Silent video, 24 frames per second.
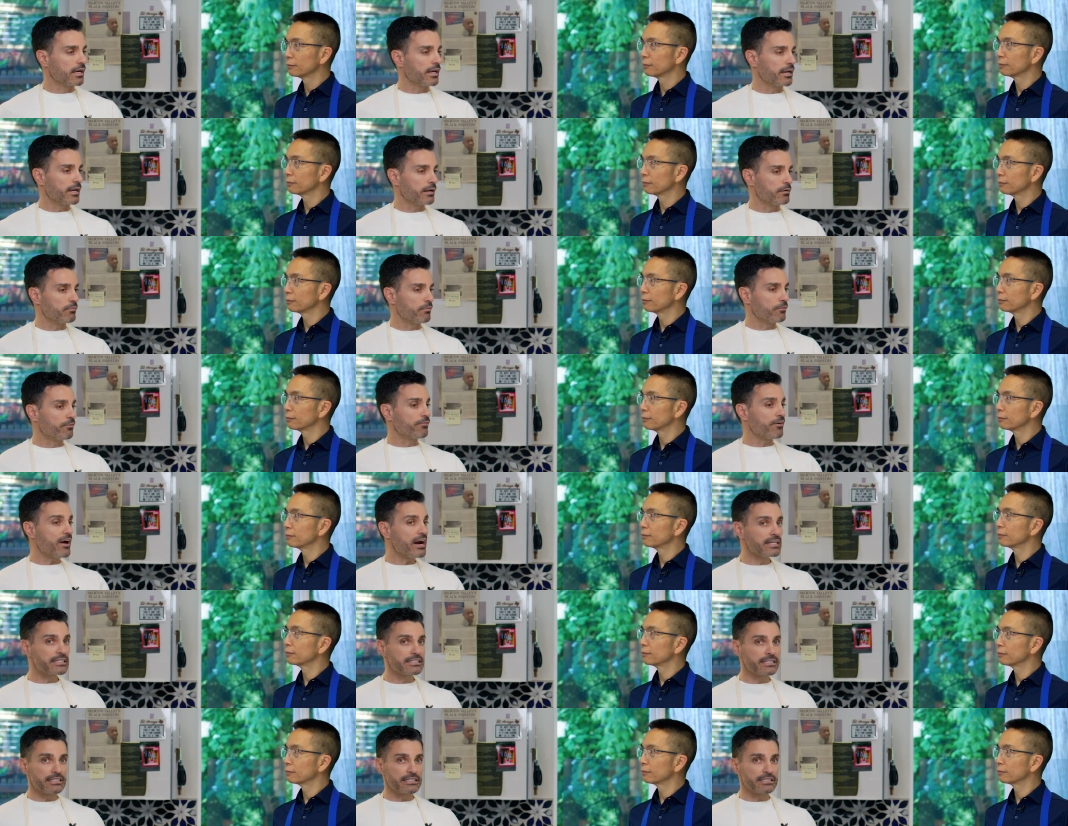Speaker 1: um,
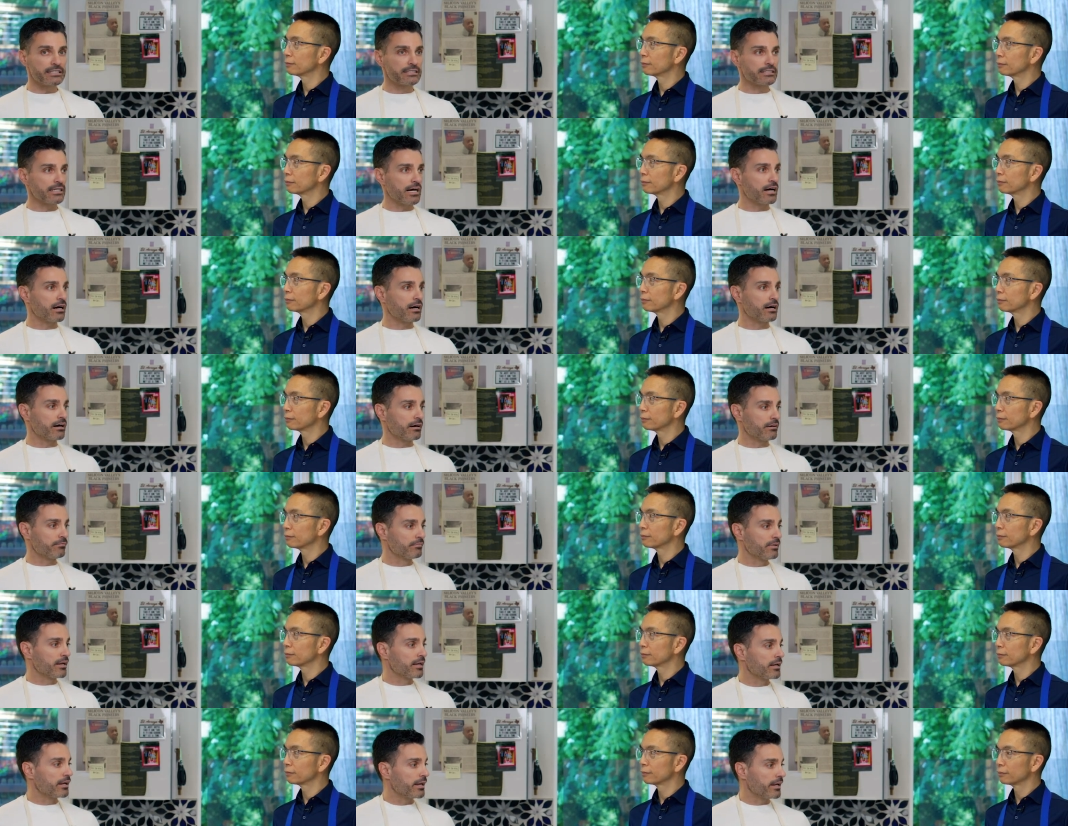findings are,
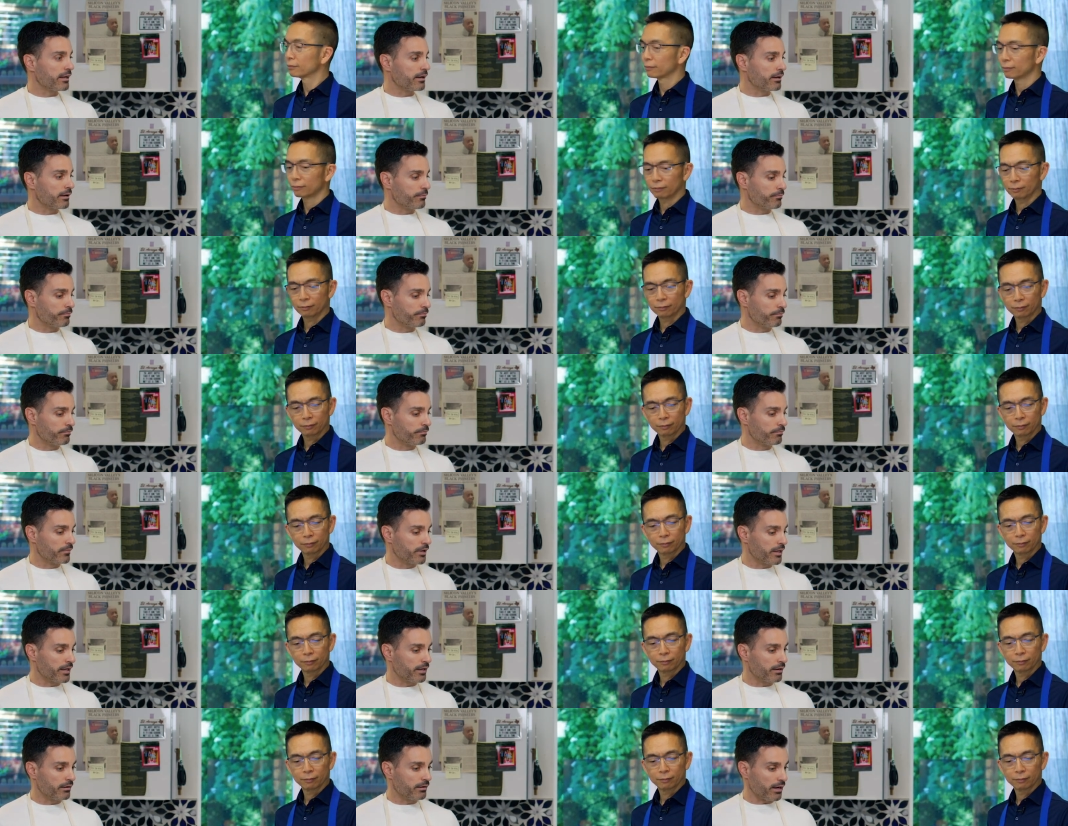um,
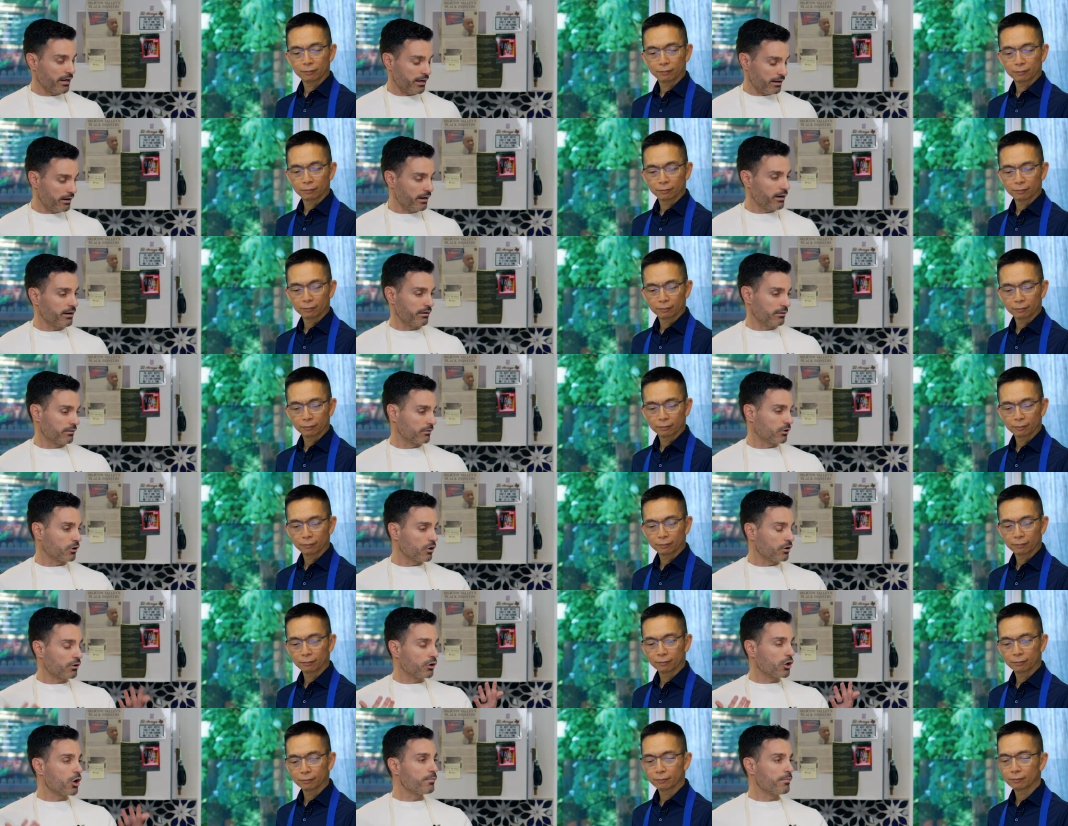uh, uh,
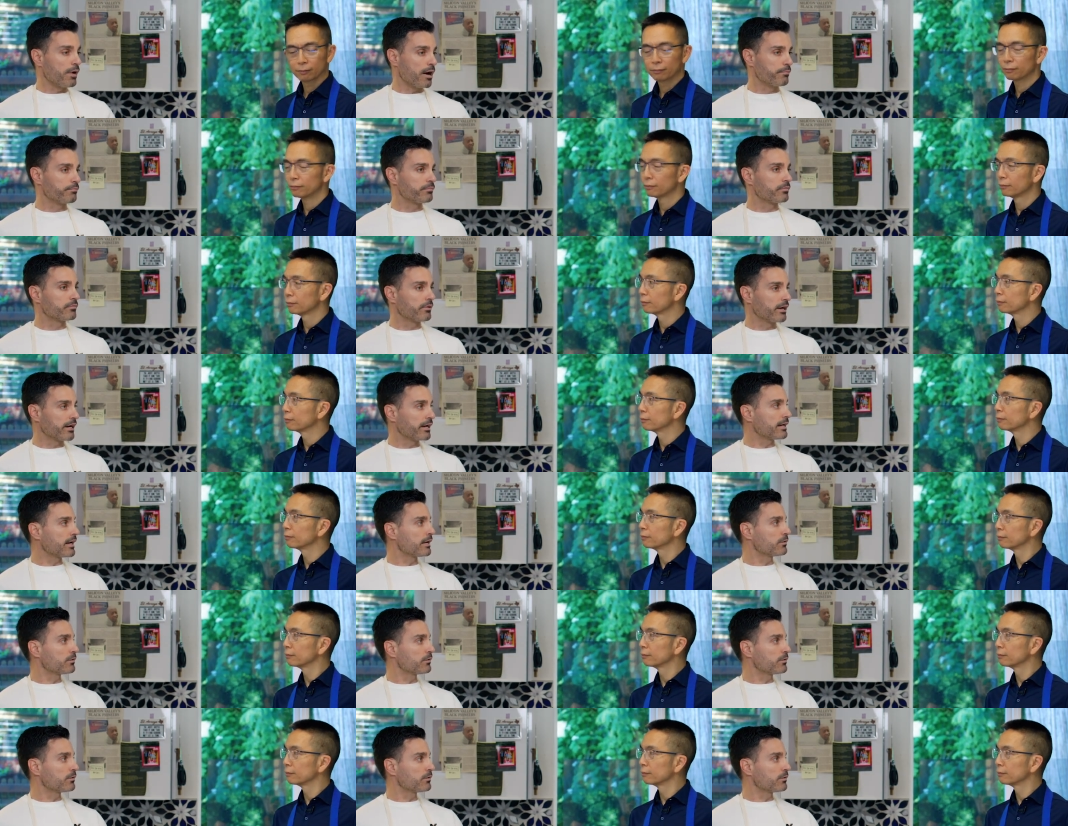comma, right?